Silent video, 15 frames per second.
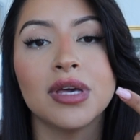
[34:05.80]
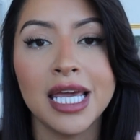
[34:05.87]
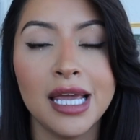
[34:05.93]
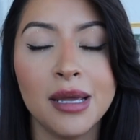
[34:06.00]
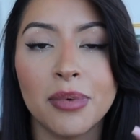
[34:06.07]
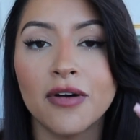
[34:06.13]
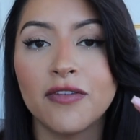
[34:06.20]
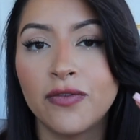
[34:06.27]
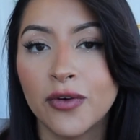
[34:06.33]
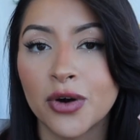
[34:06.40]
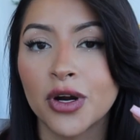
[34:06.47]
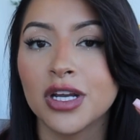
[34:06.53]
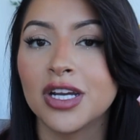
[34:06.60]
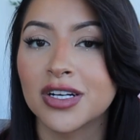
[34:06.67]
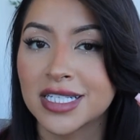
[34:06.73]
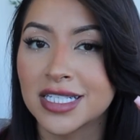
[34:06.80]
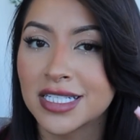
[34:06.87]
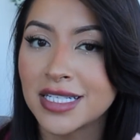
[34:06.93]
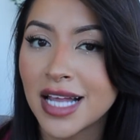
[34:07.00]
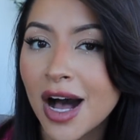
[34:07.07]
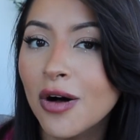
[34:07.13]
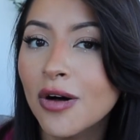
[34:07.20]
keep for
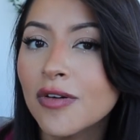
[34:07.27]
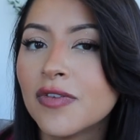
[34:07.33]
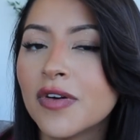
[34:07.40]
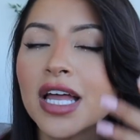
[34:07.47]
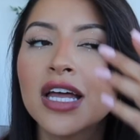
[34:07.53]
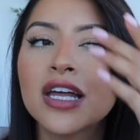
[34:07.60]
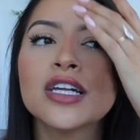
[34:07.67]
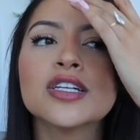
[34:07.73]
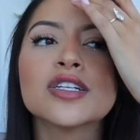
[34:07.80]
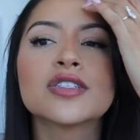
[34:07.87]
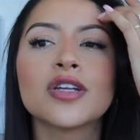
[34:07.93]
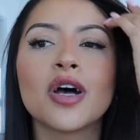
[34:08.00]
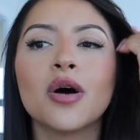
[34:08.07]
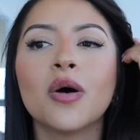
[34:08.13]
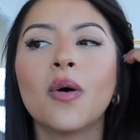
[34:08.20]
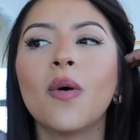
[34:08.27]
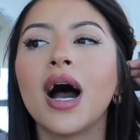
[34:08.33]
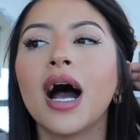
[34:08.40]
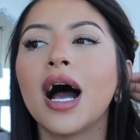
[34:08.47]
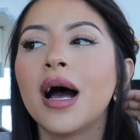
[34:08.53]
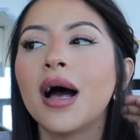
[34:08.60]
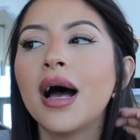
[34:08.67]
yourself.
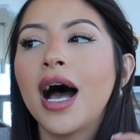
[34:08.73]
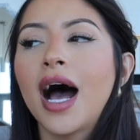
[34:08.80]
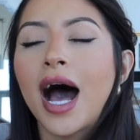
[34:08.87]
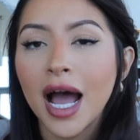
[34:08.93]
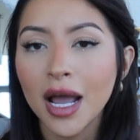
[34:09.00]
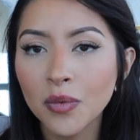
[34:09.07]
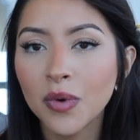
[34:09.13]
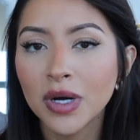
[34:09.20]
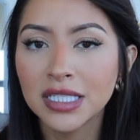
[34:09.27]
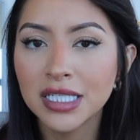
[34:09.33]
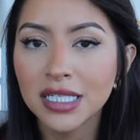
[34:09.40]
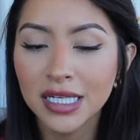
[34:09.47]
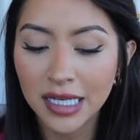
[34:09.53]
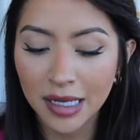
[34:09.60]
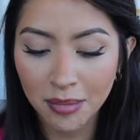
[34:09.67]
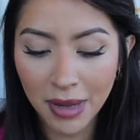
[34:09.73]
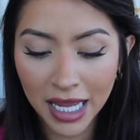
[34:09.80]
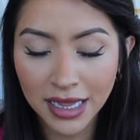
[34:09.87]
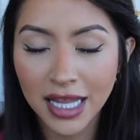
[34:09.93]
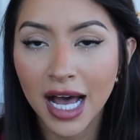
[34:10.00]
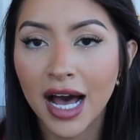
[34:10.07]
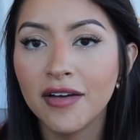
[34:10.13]
So I want to
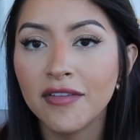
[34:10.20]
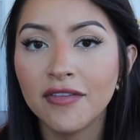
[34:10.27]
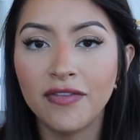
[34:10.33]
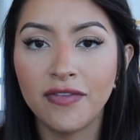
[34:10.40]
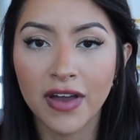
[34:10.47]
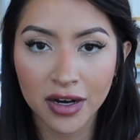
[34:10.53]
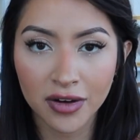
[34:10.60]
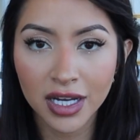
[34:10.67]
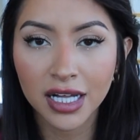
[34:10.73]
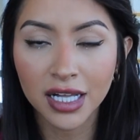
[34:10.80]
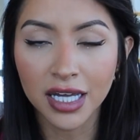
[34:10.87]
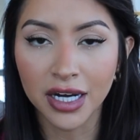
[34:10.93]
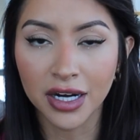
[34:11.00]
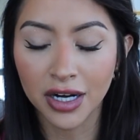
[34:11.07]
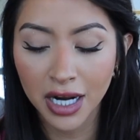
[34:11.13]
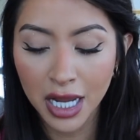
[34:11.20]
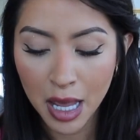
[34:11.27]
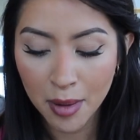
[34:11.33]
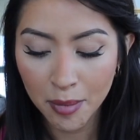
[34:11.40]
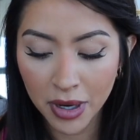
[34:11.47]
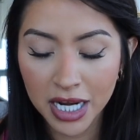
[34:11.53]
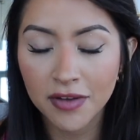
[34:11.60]
make that very clear.
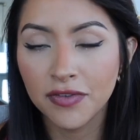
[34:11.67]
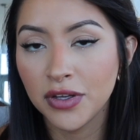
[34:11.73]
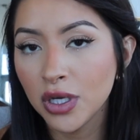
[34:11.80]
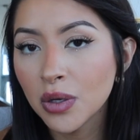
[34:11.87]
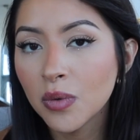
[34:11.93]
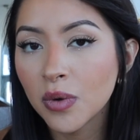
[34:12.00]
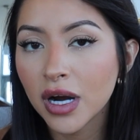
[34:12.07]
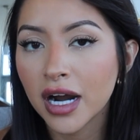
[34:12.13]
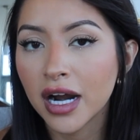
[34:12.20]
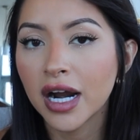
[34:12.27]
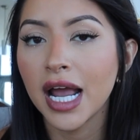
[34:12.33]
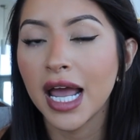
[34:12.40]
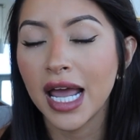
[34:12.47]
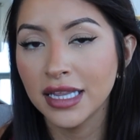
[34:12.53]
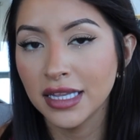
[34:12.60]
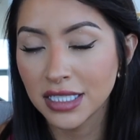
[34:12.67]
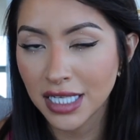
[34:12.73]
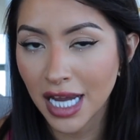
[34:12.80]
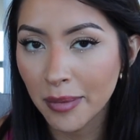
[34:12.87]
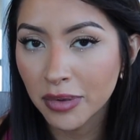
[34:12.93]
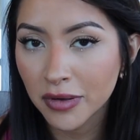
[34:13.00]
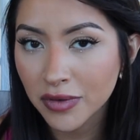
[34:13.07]
But if you were in the
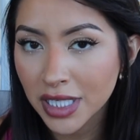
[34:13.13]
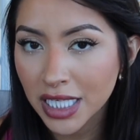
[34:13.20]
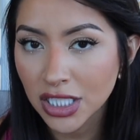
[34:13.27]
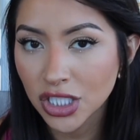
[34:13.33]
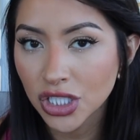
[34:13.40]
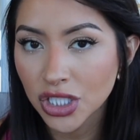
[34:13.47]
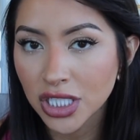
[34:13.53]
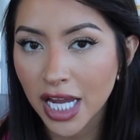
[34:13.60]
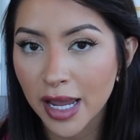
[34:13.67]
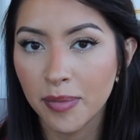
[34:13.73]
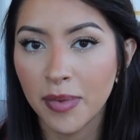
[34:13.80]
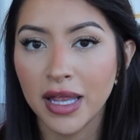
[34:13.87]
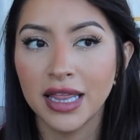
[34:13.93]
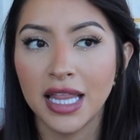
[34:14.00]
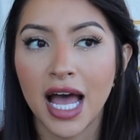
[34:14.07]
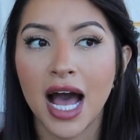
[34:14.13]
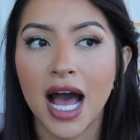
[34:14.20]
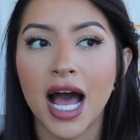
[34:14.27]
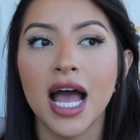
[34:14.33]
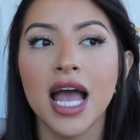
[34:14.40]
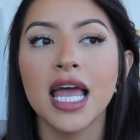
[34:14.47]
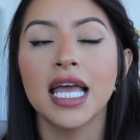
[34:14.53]
type of relationship
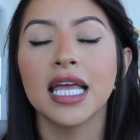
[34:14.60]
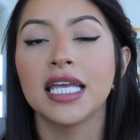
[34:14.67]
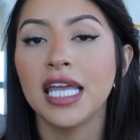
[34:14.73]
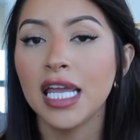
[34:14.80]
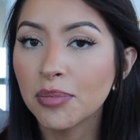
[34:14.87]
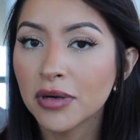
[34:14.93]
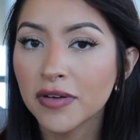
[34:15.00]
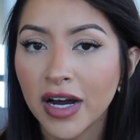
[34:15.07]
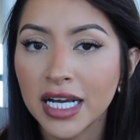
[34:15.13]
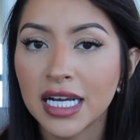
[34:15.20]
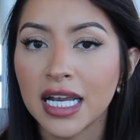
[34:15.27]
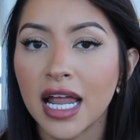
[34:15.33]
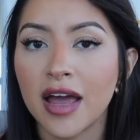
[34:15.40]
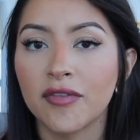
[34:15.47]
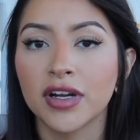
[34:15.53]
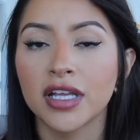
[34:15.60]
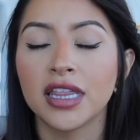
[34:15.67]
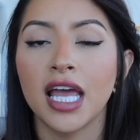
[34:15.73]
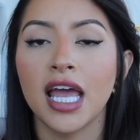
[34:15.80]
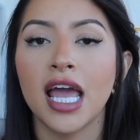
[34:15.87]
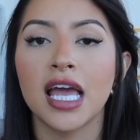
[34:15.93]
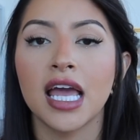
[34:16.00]
that he provided
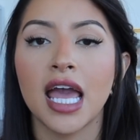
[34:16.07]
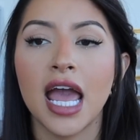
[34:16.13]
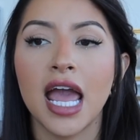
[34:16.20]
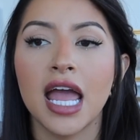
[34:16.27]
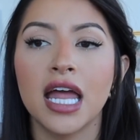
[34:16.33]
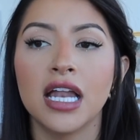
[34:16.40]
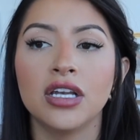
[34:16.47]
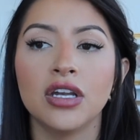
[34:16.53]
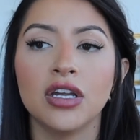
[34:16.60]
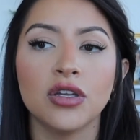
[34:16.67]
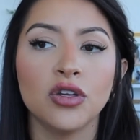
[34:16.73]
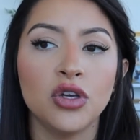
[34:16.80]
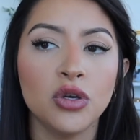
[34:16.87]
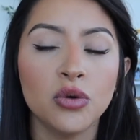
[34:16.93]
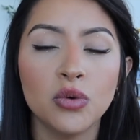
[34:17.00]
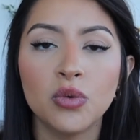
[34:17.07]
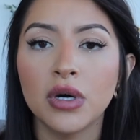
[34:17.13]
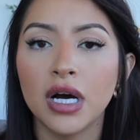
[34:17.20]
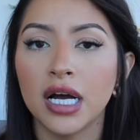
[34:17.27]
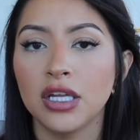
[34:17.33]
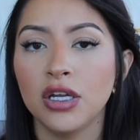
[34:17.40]
everything and you